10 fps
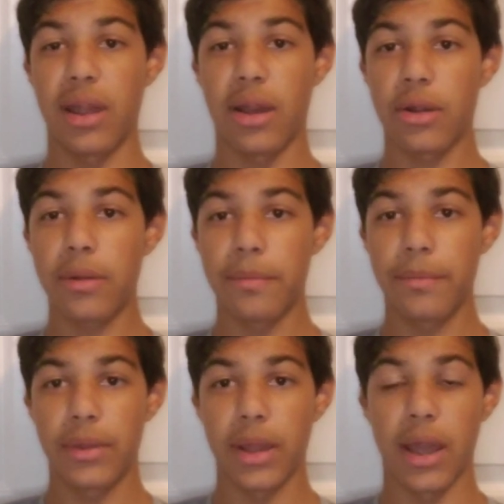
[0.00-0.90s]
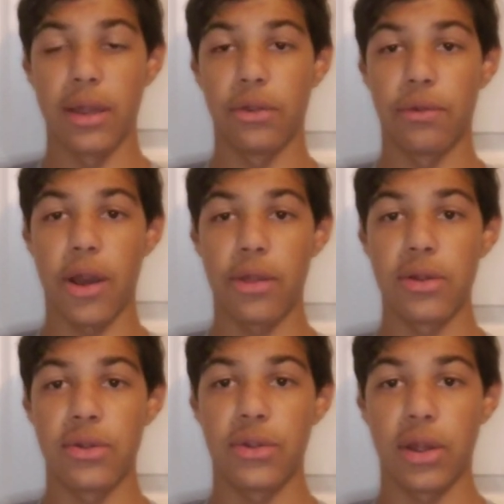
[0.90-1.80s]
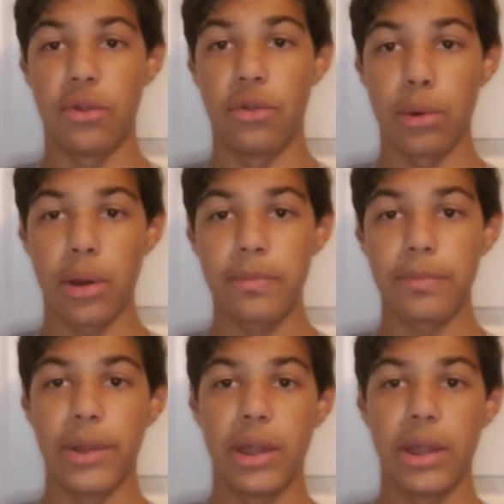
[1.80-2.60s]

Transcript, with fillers: together as father and son duo.